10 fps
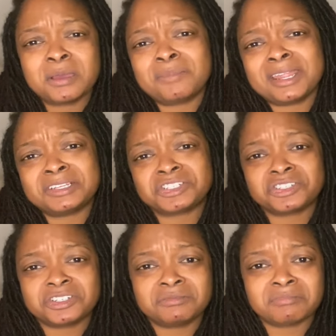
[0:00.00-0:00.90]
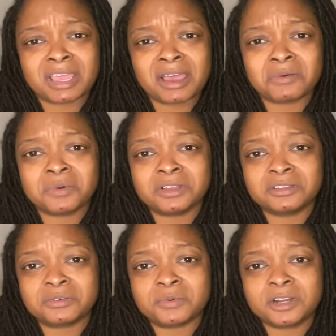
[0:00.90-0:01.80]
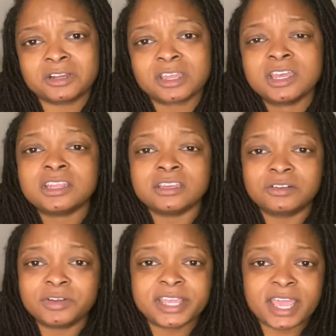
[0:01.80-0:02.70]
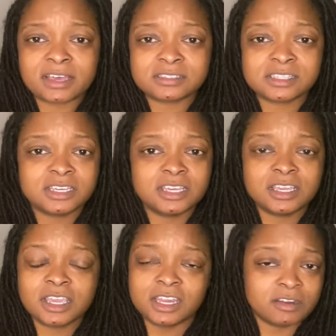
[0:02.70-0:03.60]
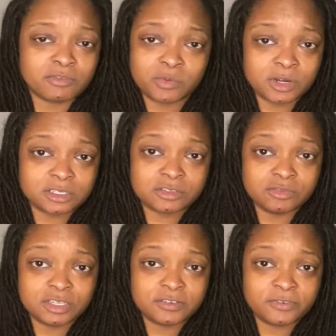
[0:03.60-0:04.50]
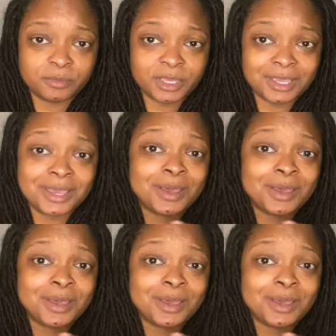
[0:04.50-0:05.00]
I'm not sure how well it'll work. The greenhouse thing, it never worked too good for me.